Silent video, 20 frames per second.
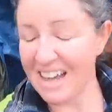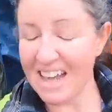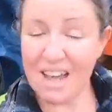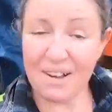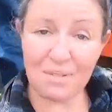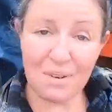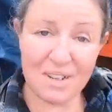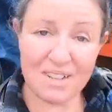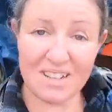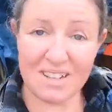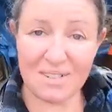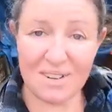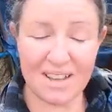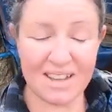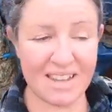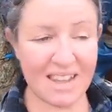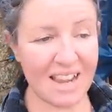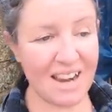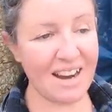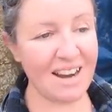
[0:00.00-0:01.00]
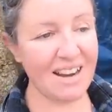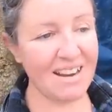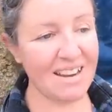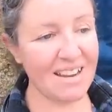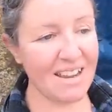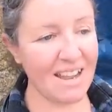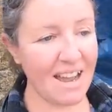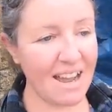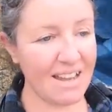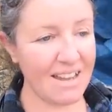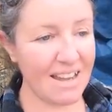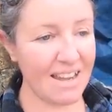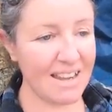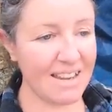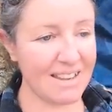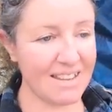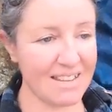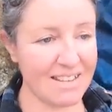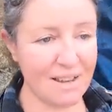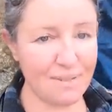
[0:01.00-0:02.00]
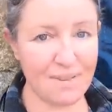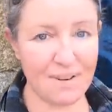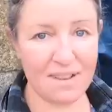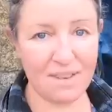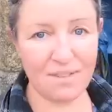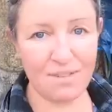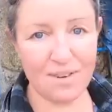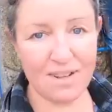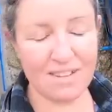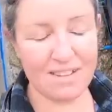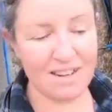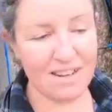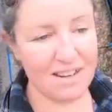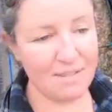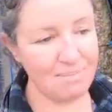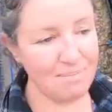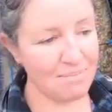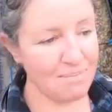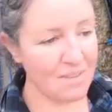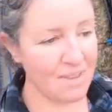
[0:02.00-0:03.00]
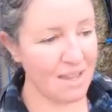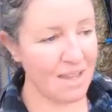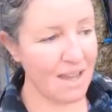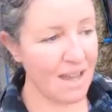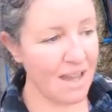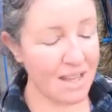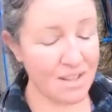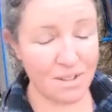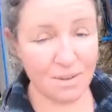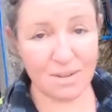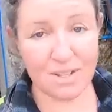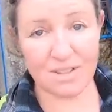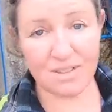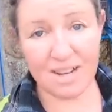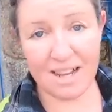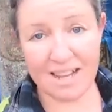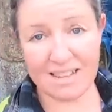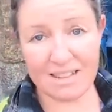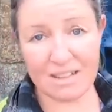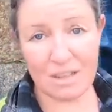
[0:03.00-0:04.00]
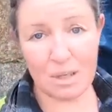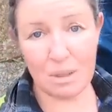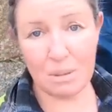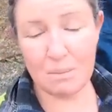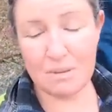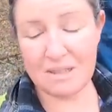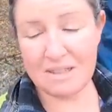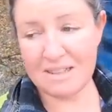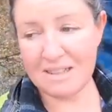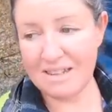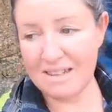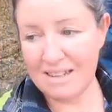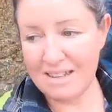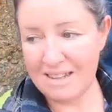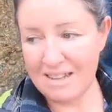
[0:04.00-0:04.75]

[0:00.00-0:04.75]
I have work to do on there. I like stuff out of the freezer. I do enjoy ice cubes,